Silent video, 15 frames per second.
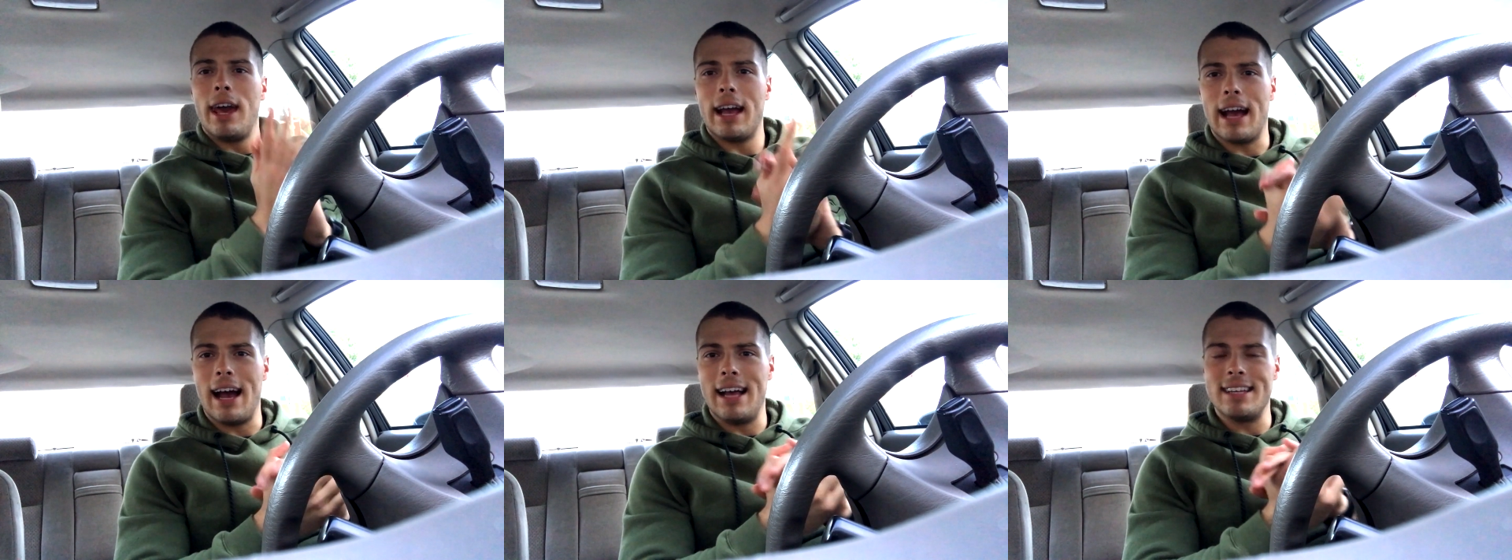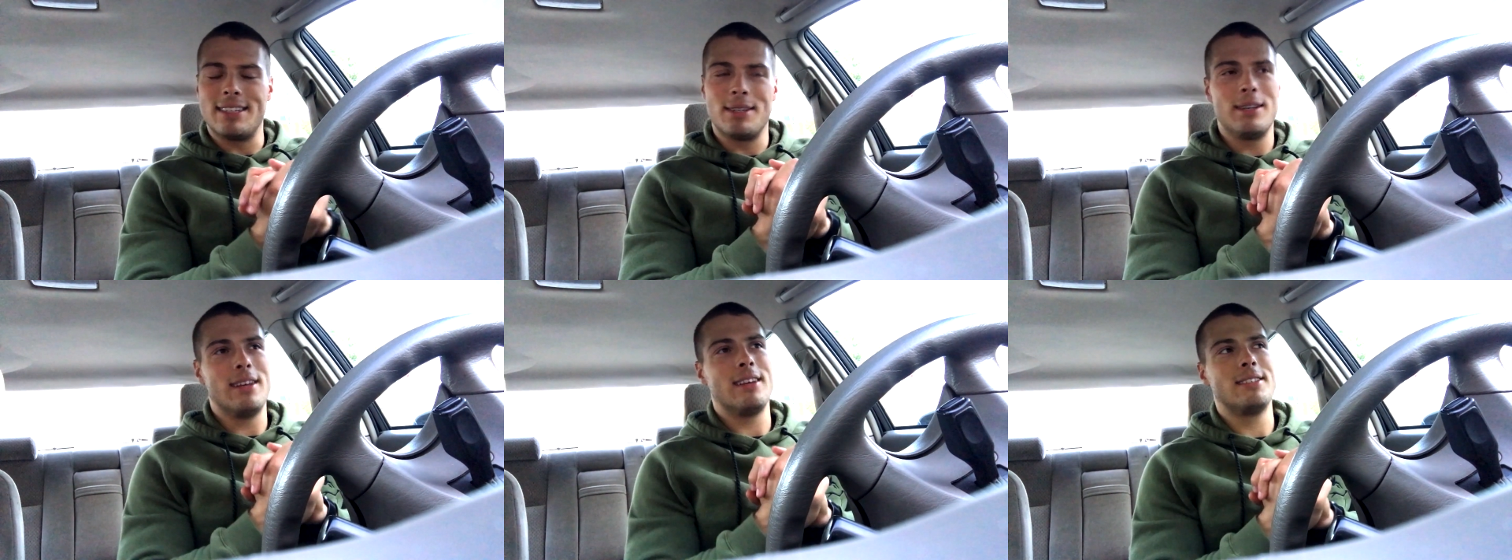
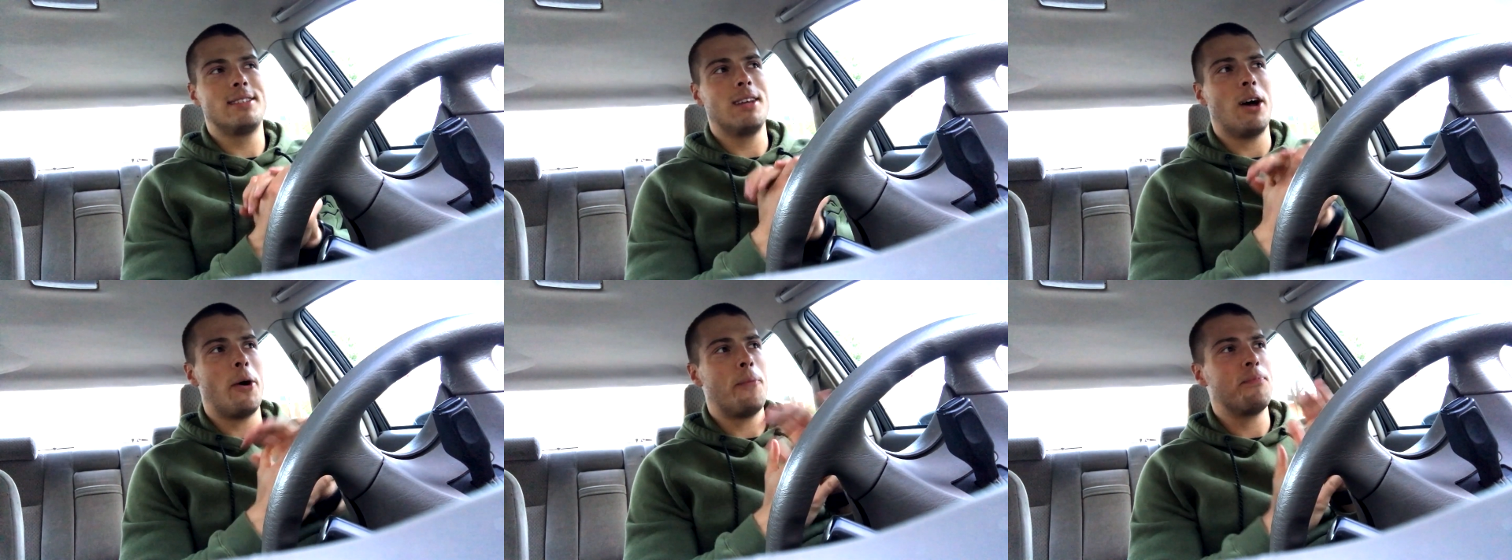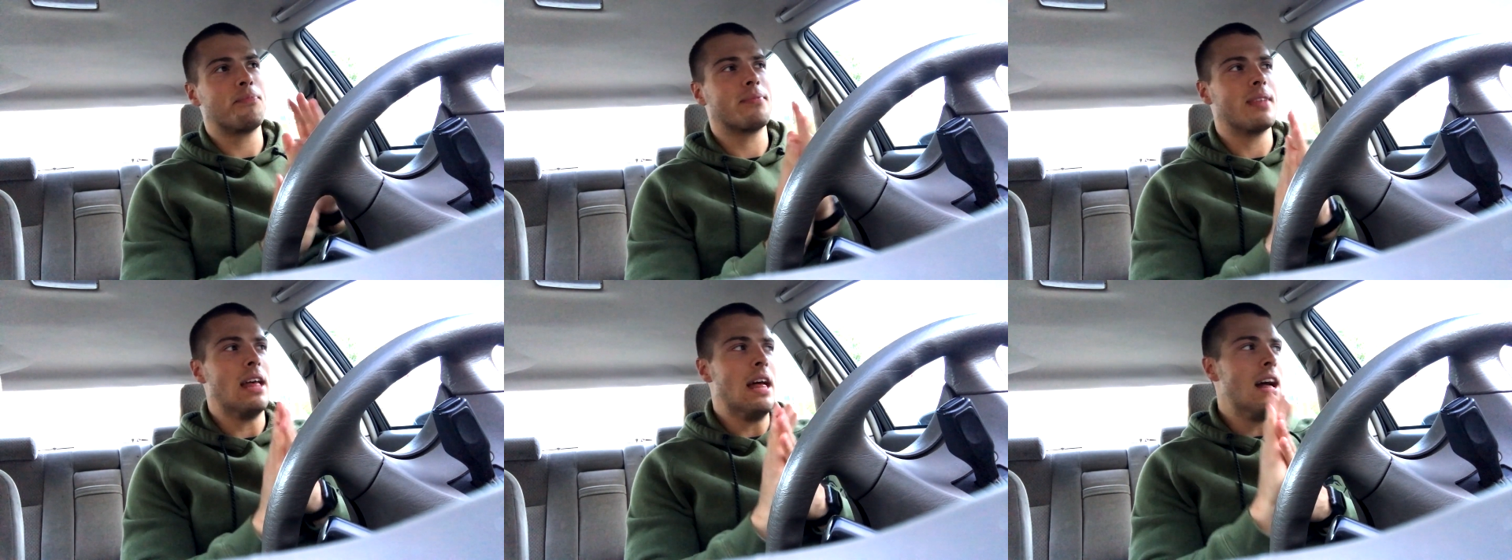guys, so
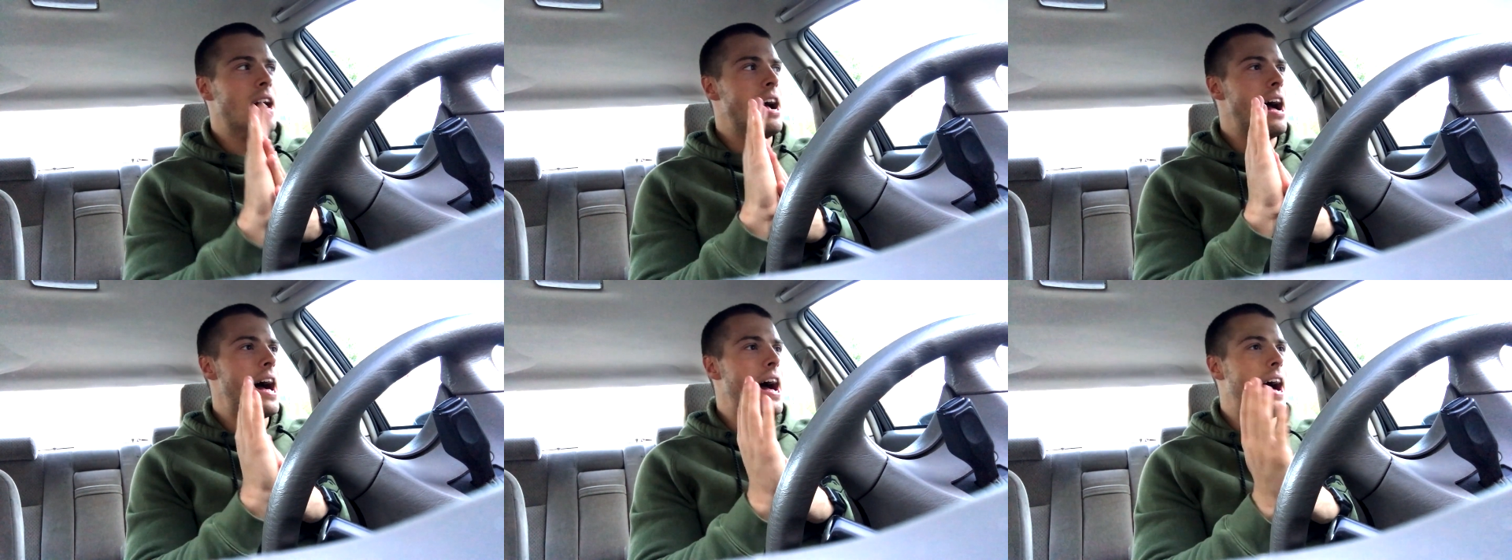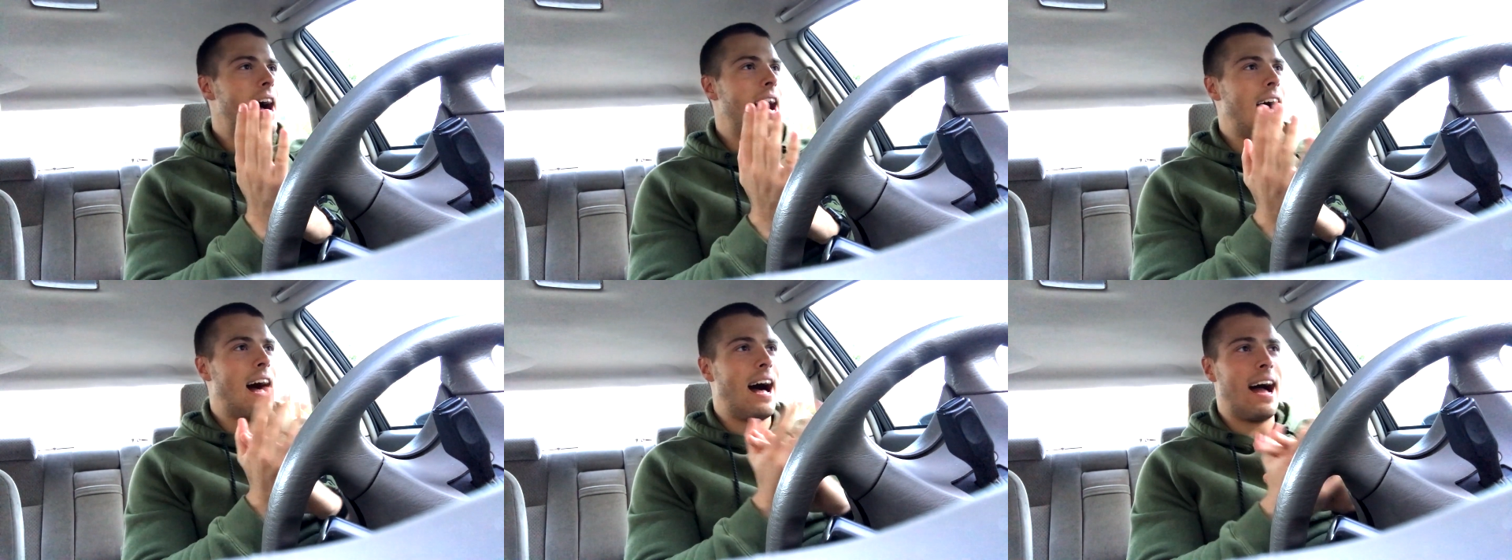
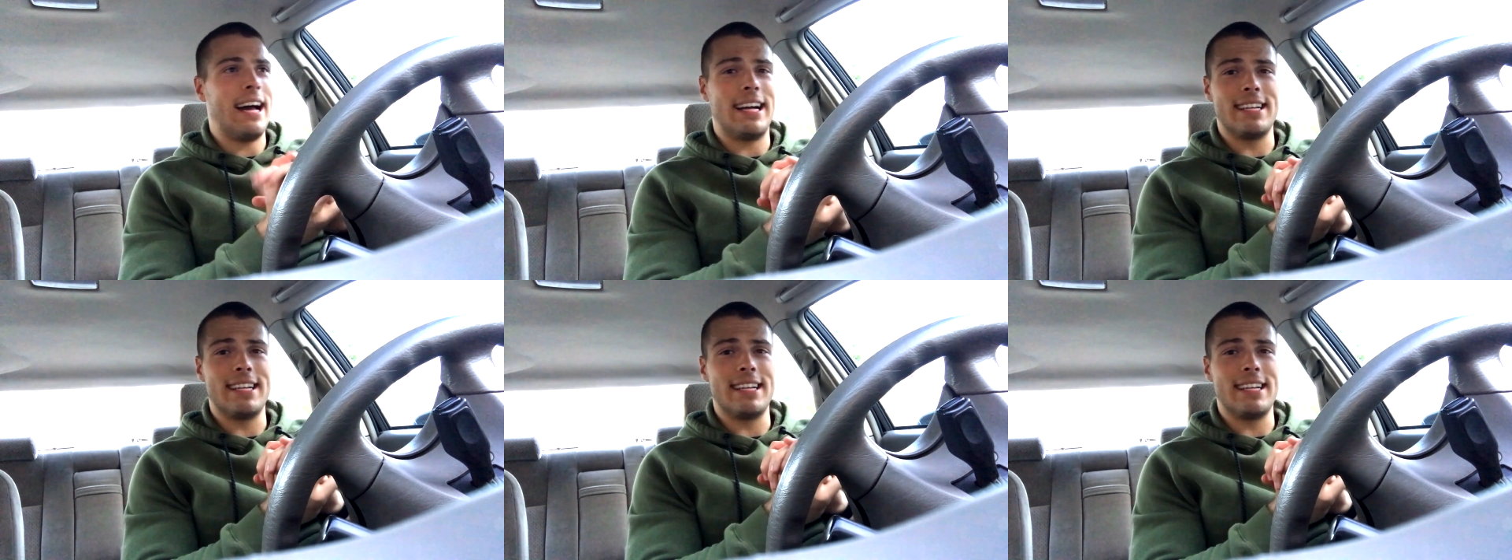I